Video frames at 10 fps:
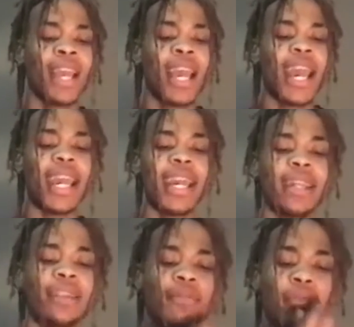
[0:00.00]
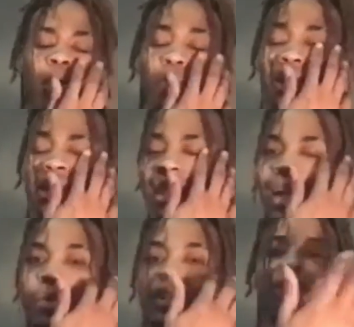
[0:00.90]
And we've seen
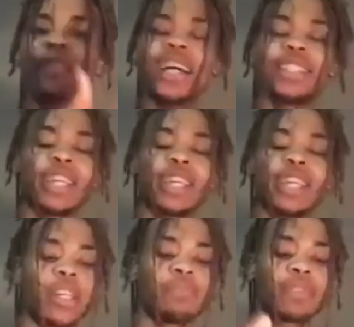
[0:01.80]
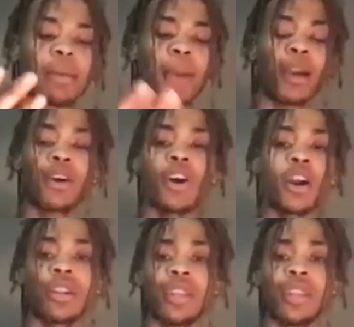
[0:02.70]
that with Javonte Williams and Michael Carter.